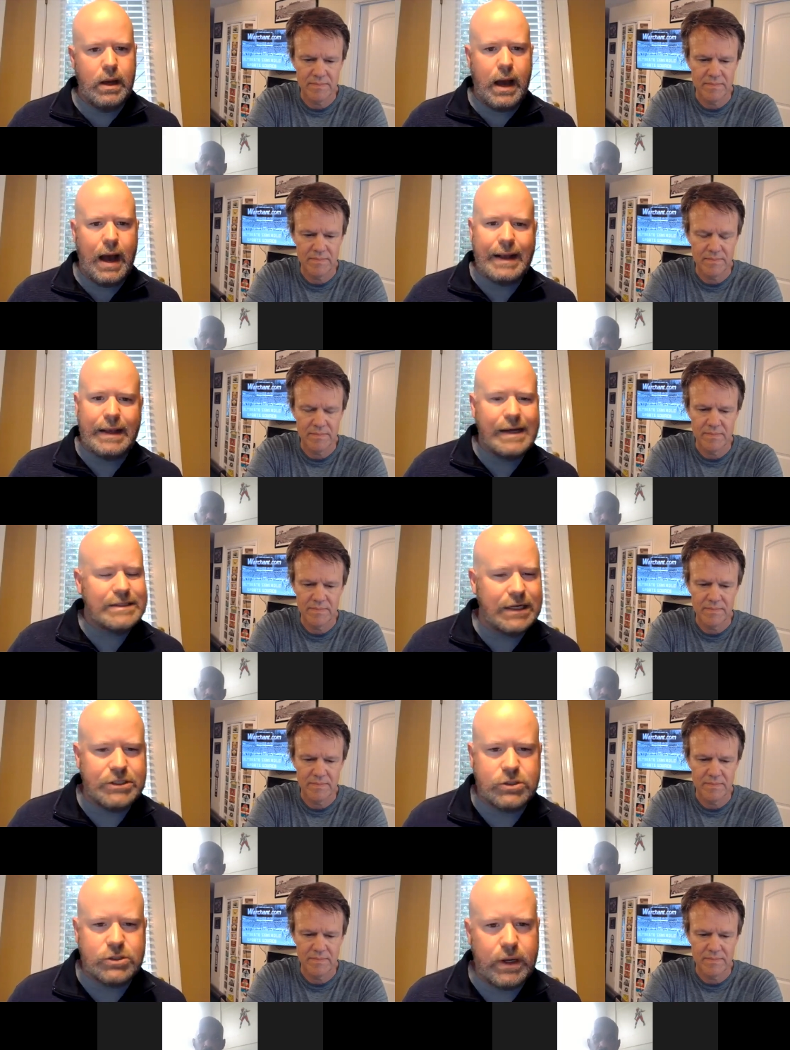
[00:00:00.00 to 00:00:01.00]
Speaker 1: I yeah.
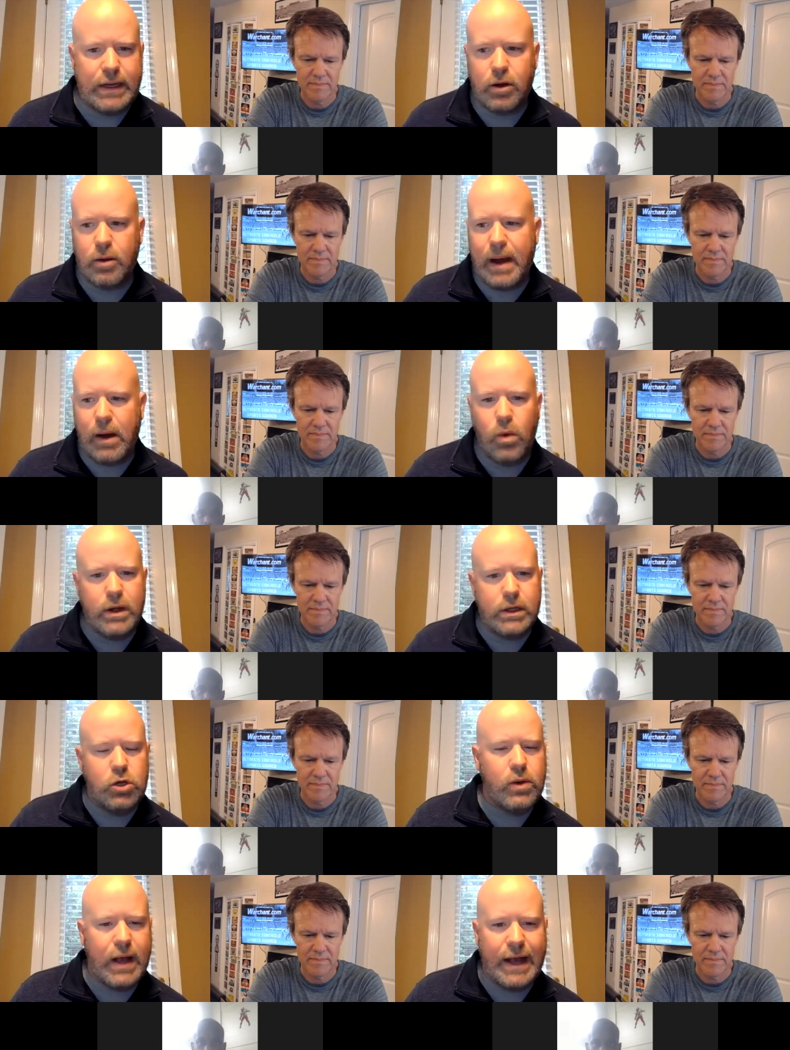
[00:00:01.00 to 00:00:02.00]
just want to hear about what
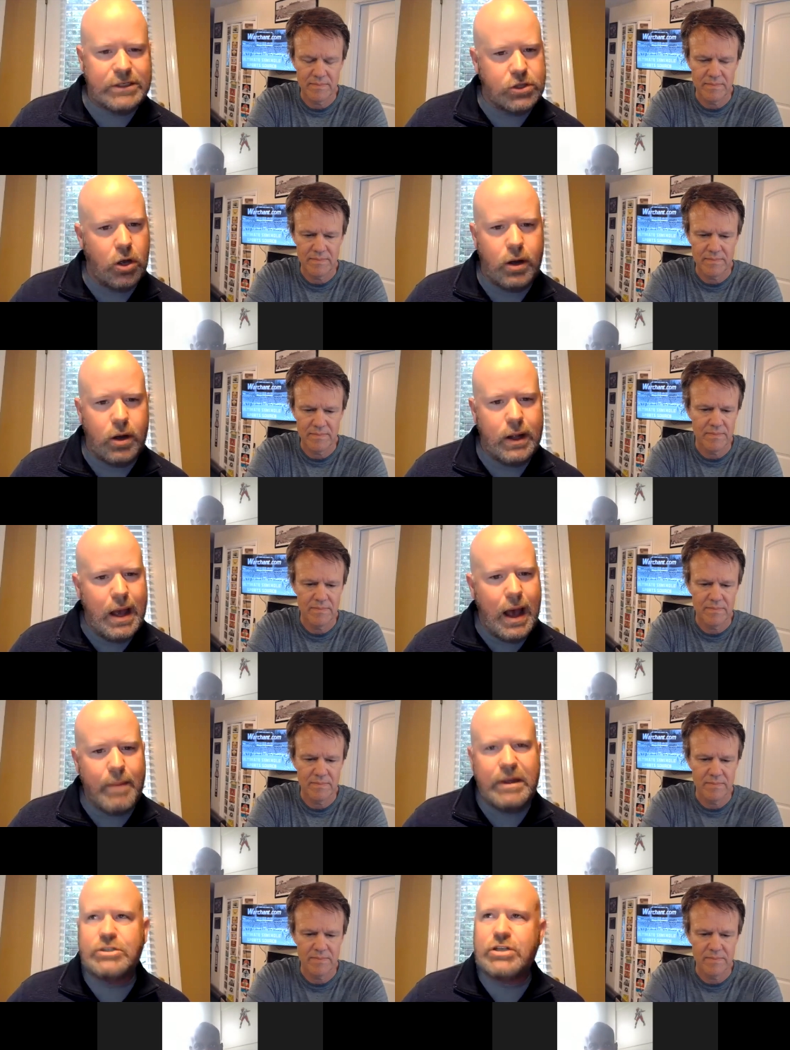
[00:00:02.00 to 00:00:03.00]
you guys thought. I
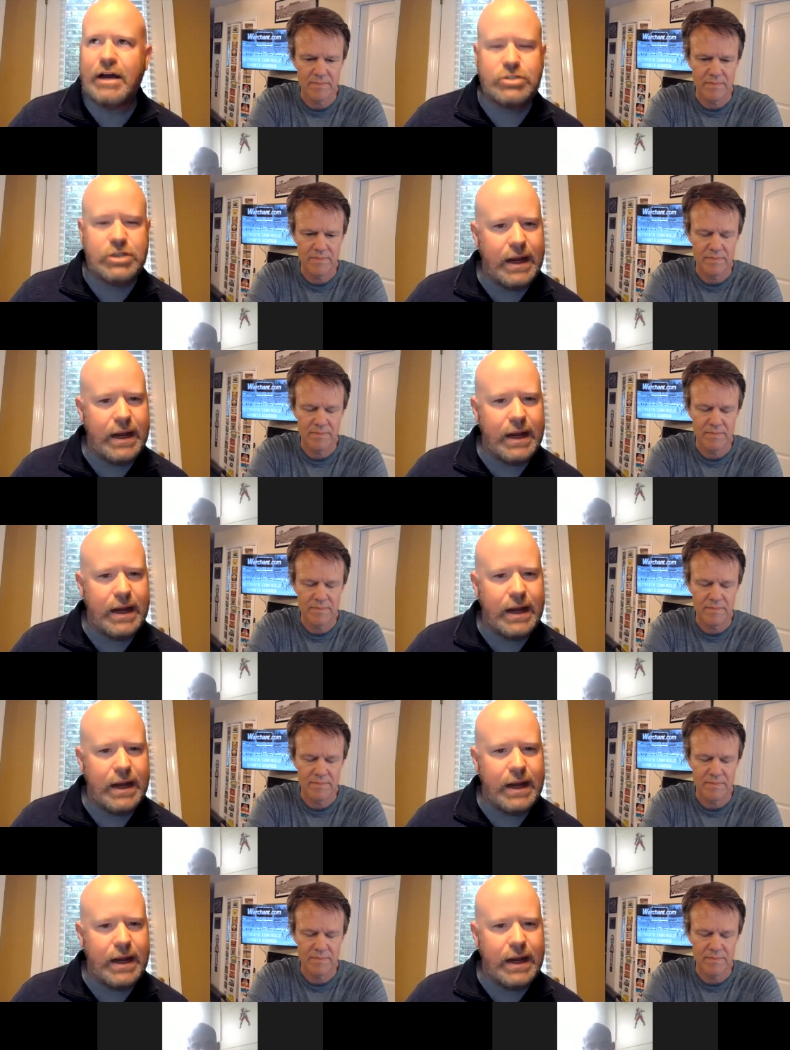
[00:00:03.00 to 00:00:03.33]
mean, Jeff Chaney